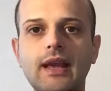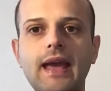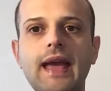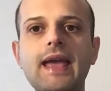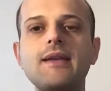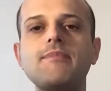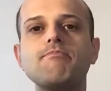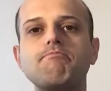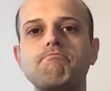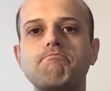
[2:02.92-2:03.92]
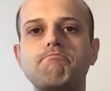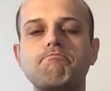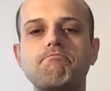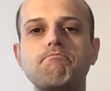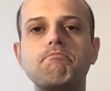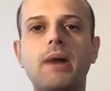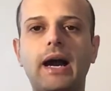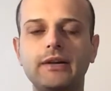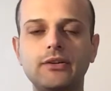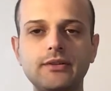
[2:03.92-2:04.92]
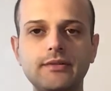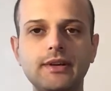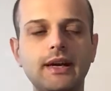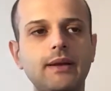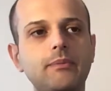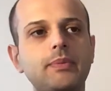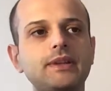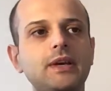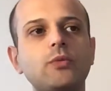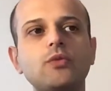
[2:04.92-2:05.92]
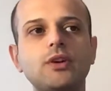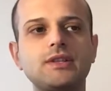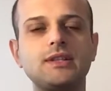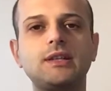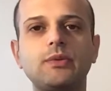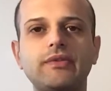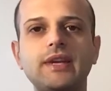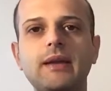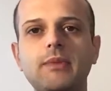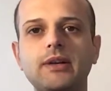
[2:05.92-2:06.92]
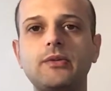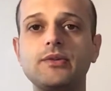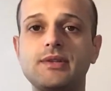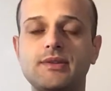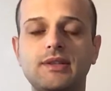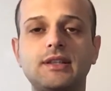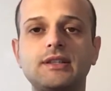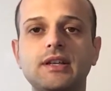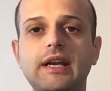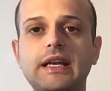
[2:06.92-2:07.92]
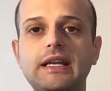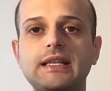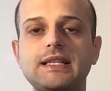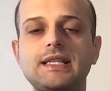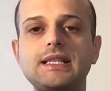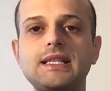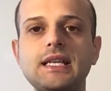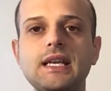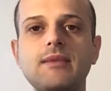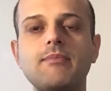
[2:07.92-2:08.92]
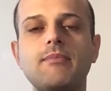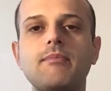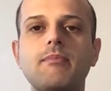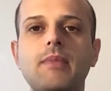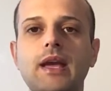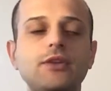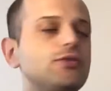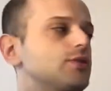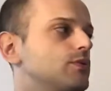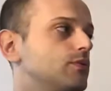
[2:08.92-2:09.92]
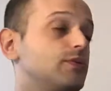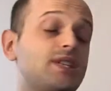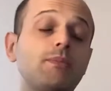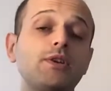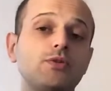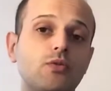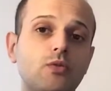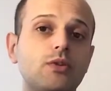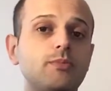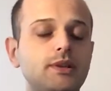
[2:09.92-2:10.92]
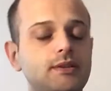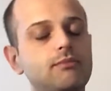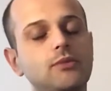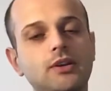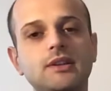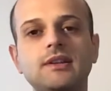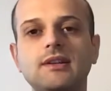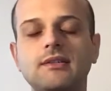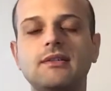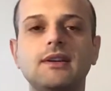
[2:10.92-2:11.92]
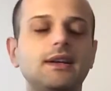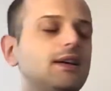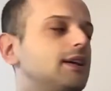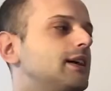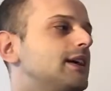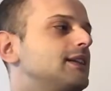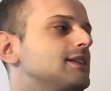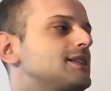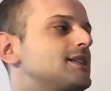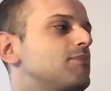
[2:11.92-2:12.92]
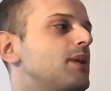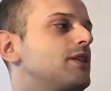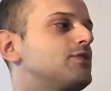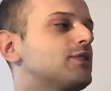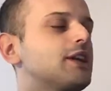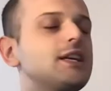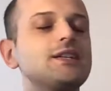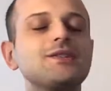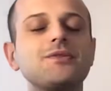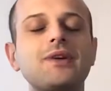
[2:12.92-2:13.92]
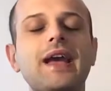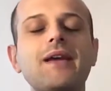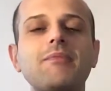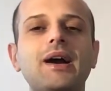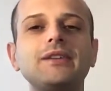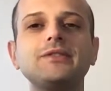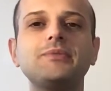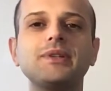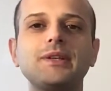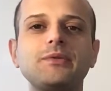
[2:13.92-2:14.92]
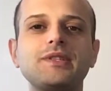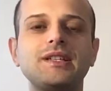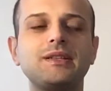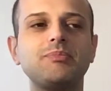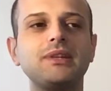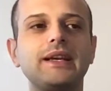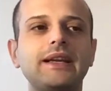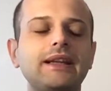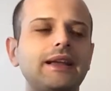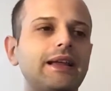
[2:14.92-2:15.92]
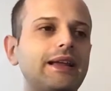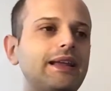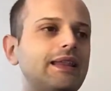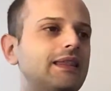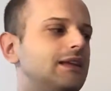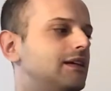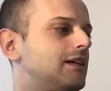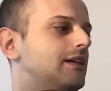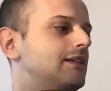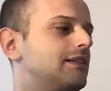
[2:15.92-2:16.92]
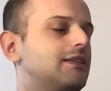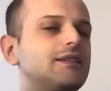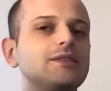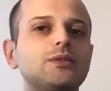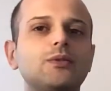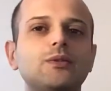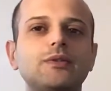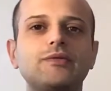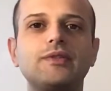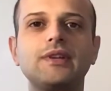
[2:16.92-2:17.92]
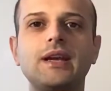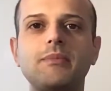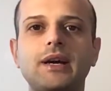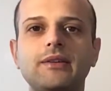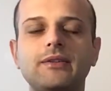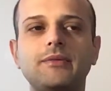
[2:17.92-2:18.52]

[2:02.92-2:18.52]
A minor, but I will not start with the A minor, I will start in C major, so C major chord, but not in the C major key, so A minor, but I will start playing the third chord from A minor.